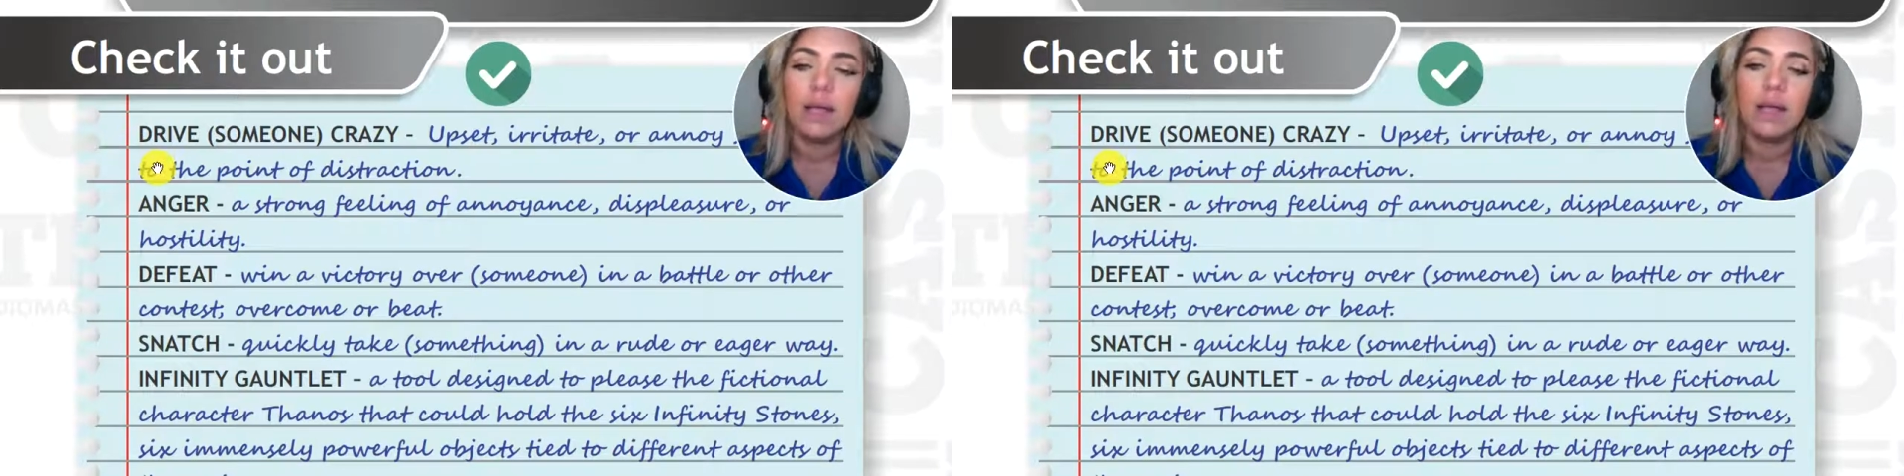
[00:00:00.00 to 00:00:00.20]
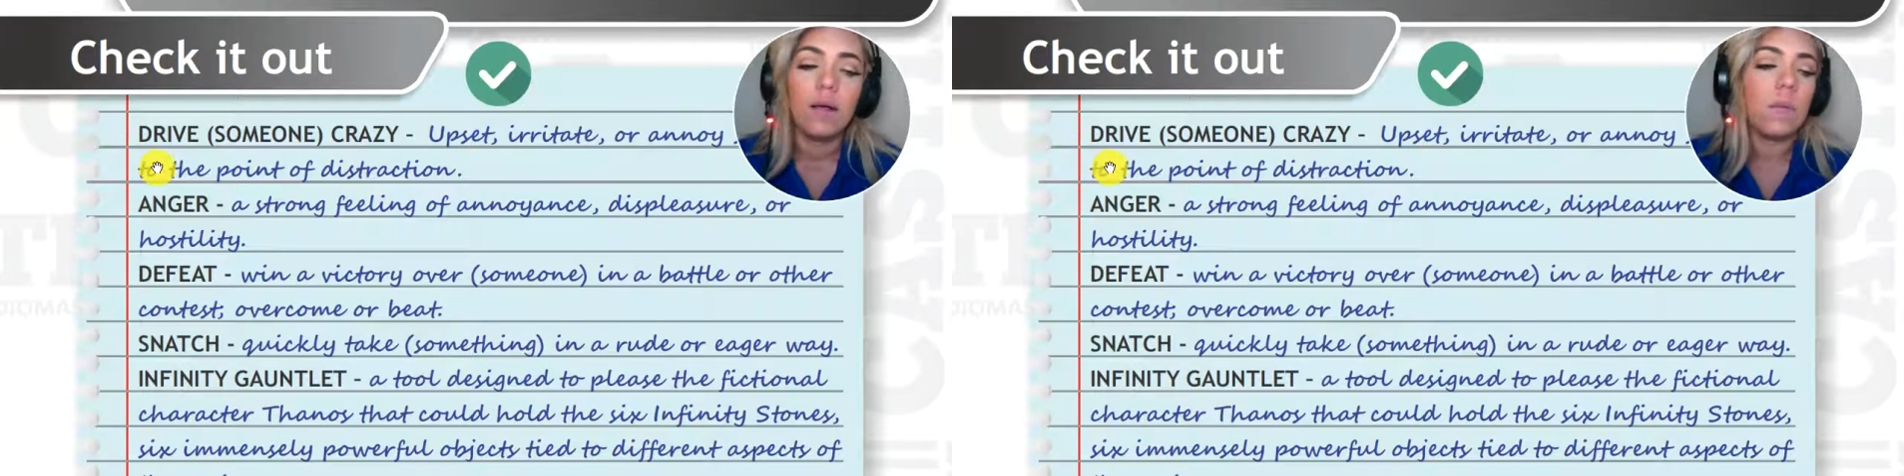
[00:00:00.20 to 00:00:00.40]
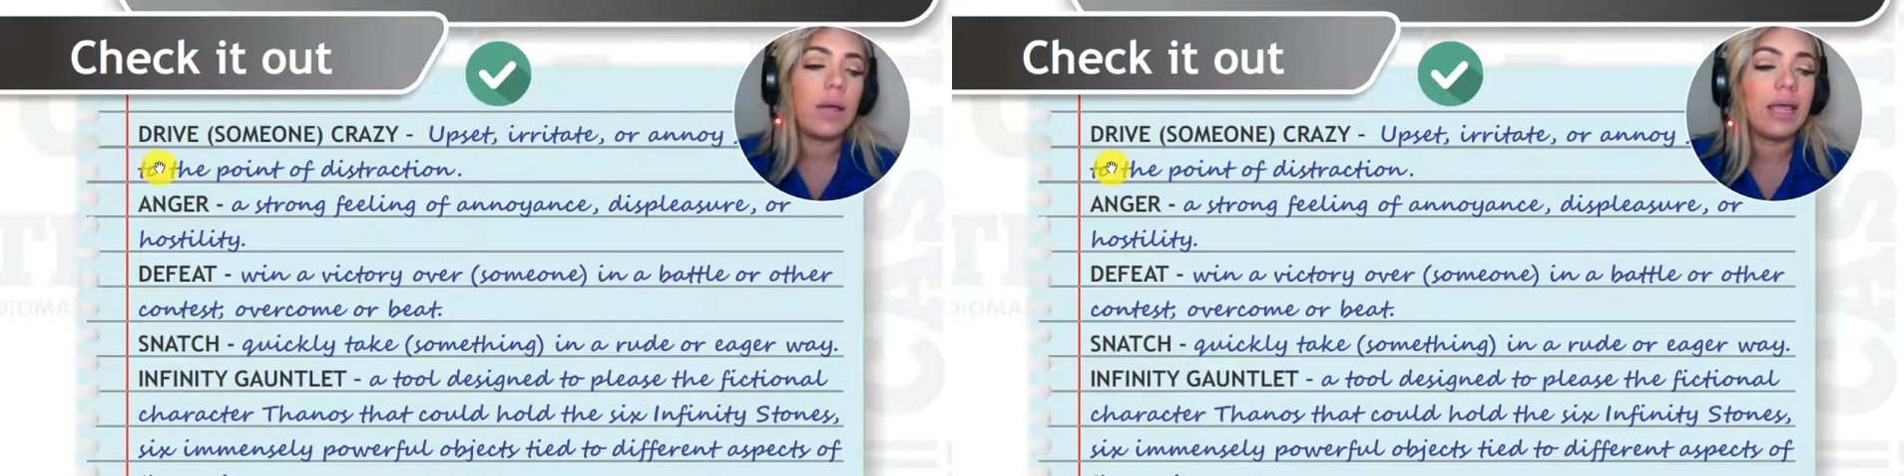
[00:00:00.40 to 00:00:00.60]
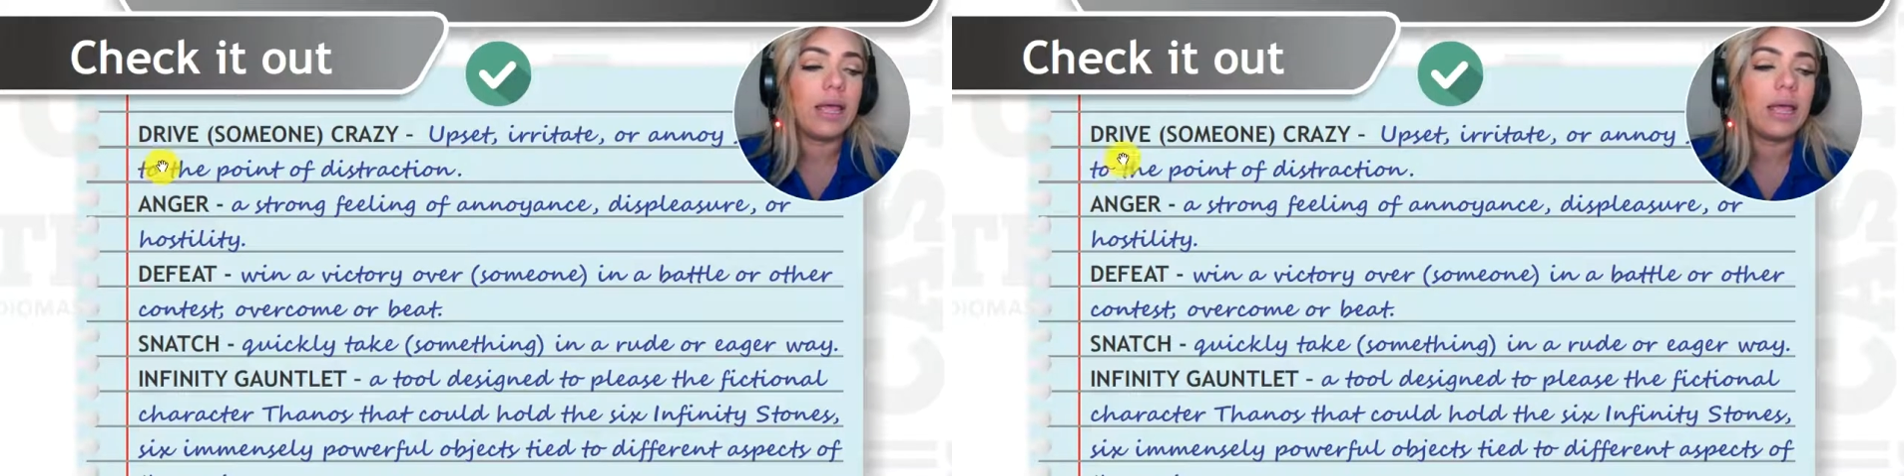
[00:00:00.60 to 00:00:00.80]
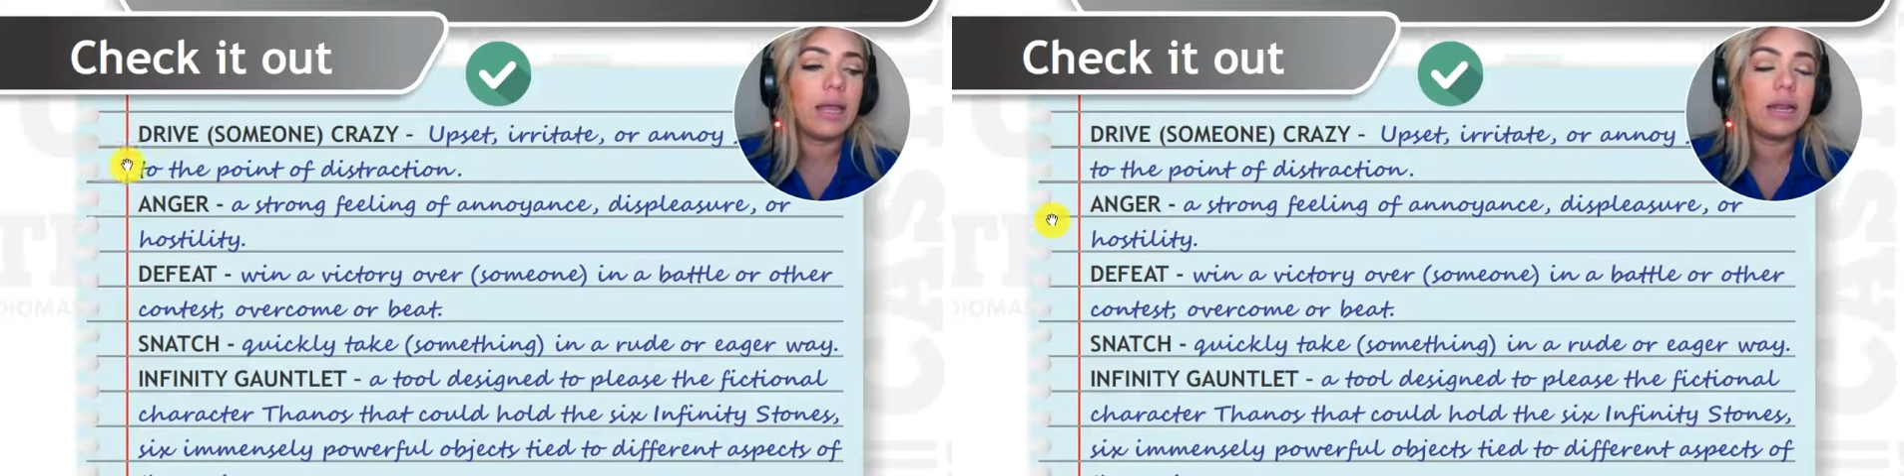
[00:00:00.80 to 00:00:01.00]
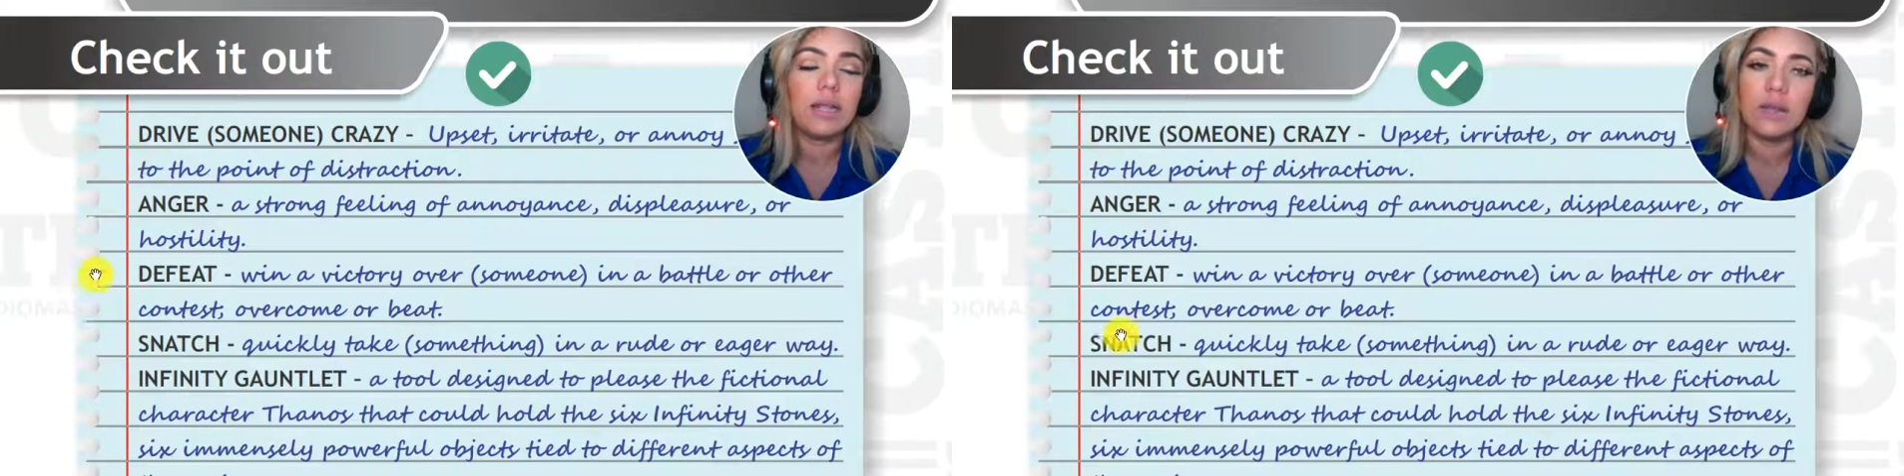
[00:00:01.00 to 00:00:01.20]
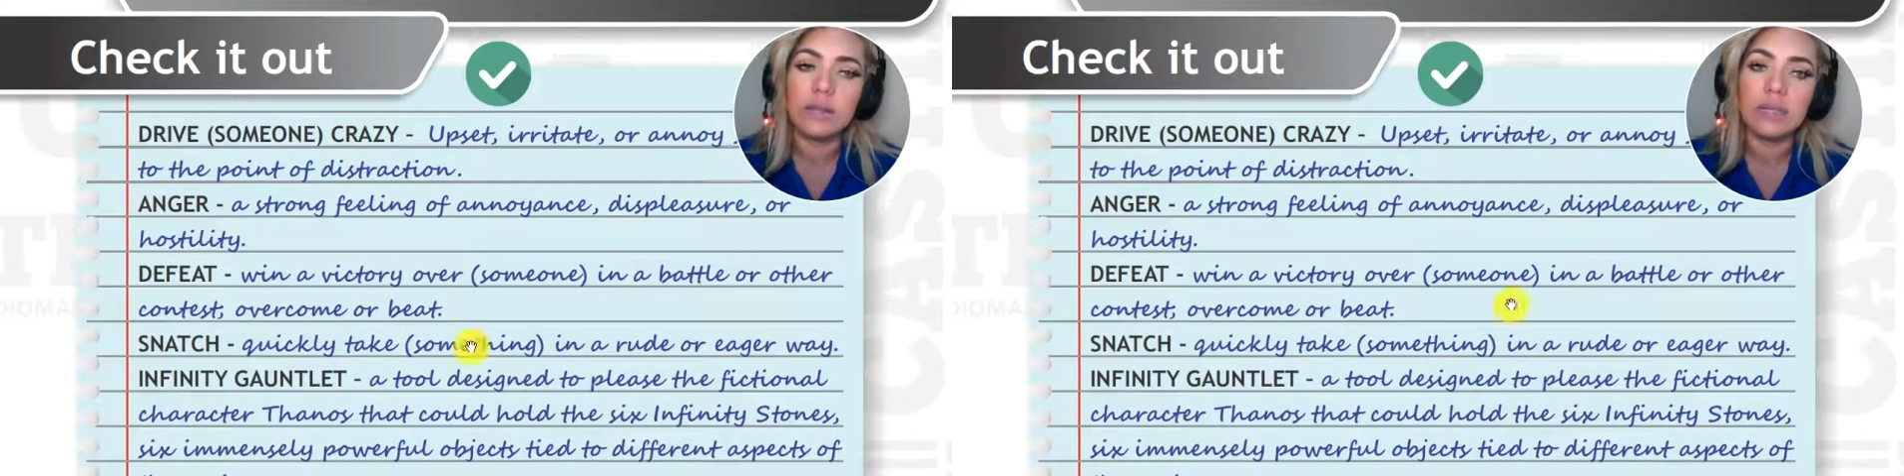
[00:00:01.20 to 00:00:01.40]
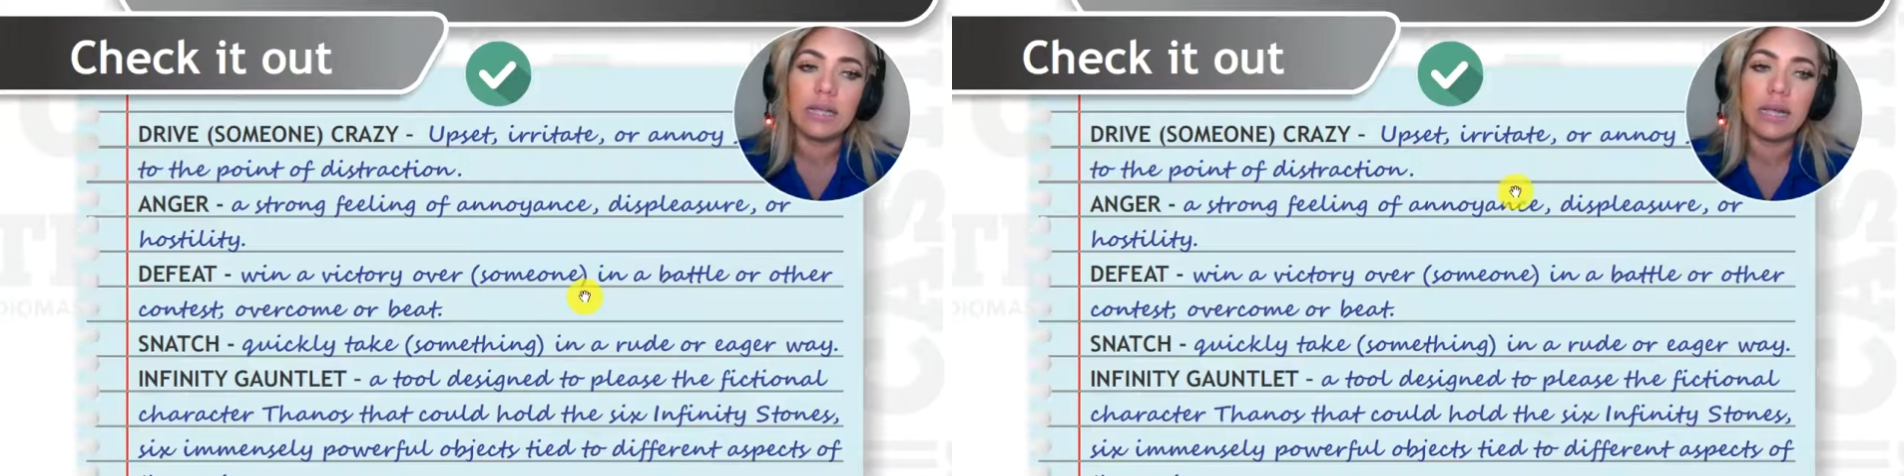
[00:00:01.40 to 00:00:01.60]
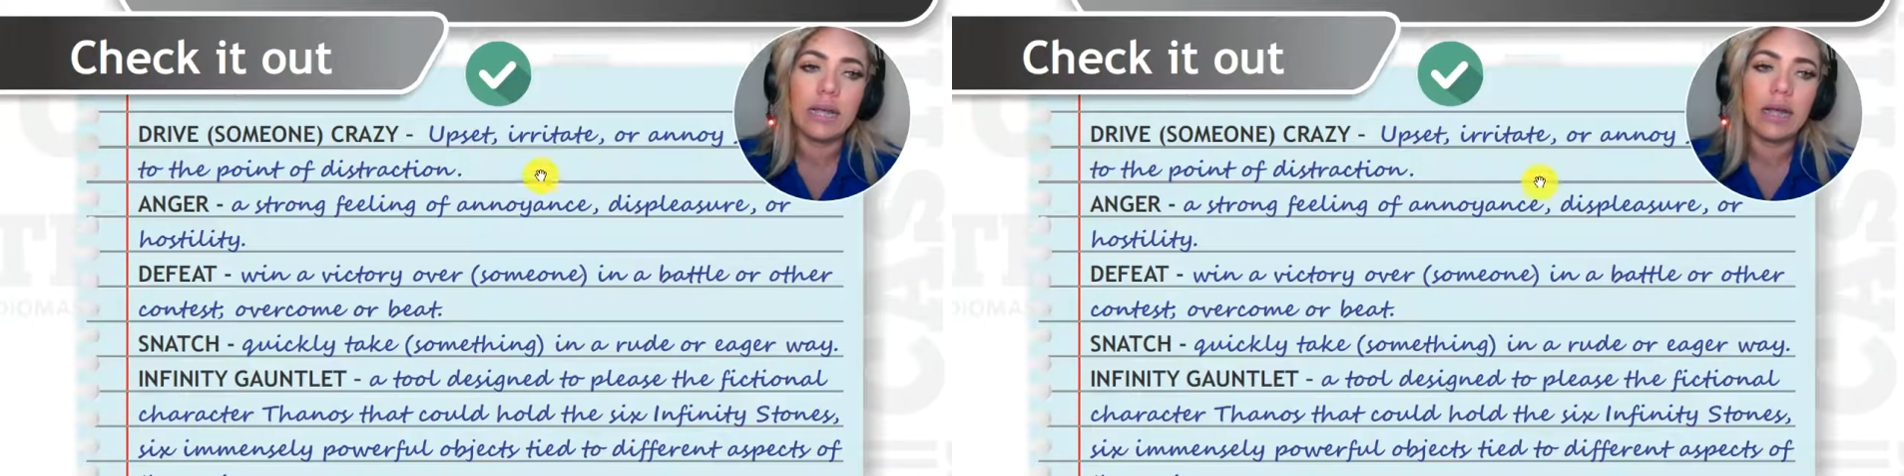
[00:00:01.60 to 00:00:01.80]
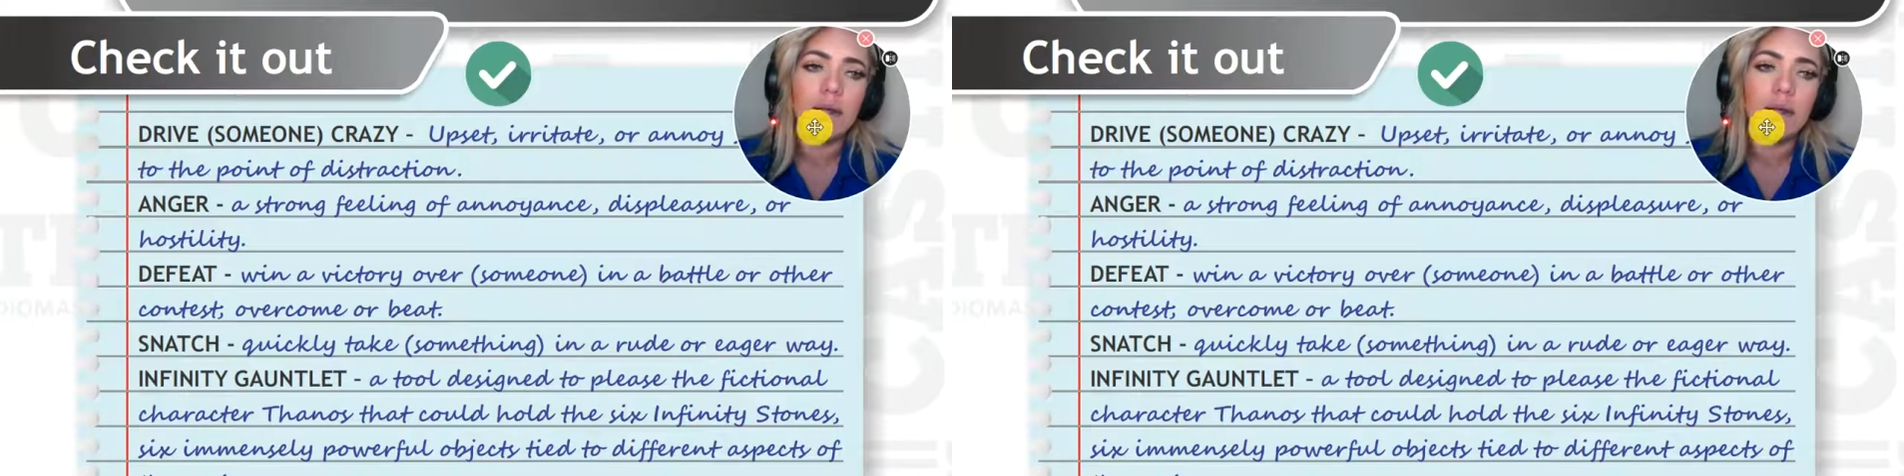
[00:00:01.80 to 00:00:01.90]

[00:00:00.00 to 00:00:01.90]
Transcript: When you say,